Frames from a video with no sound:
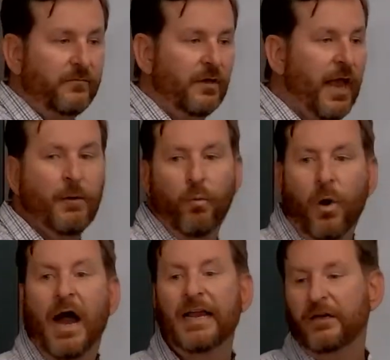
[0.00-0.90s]
And
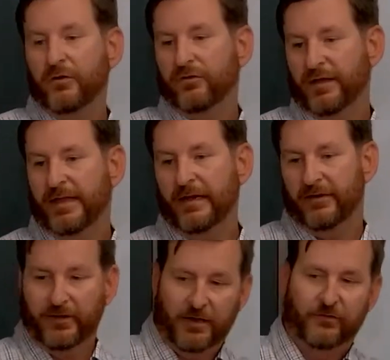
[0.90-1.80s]
why do you think that
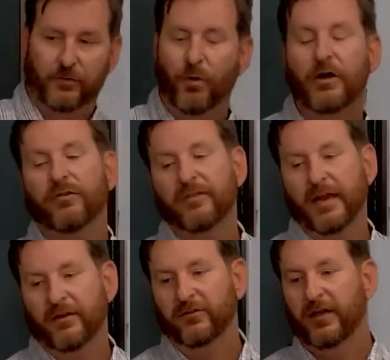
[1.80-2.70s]
is? I'll ask you, why do you think that
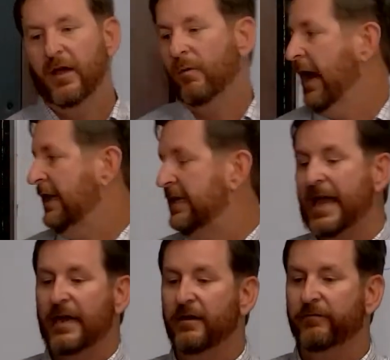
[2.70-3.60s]
is? When, at the
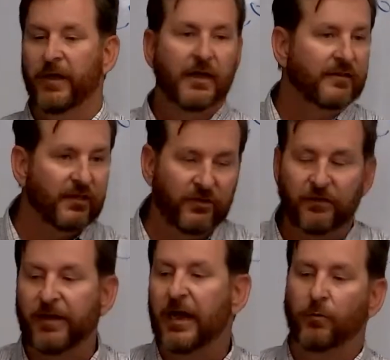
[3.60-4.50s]
end of teaching the
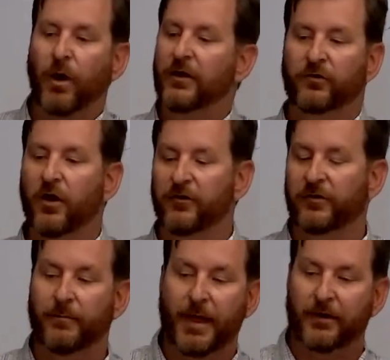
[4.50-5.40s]
value, why does cost
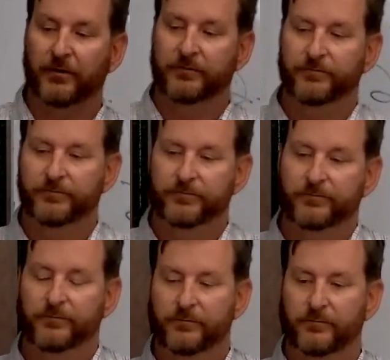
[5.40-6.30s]
not matter?
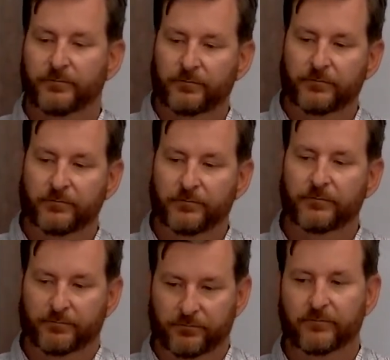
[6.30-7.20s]
Build enough
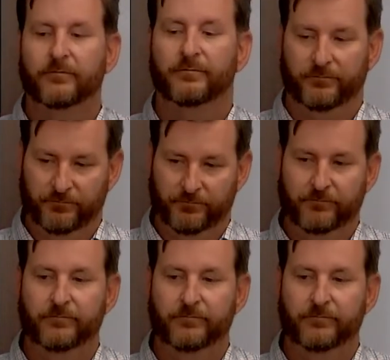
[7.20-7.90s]
report, make it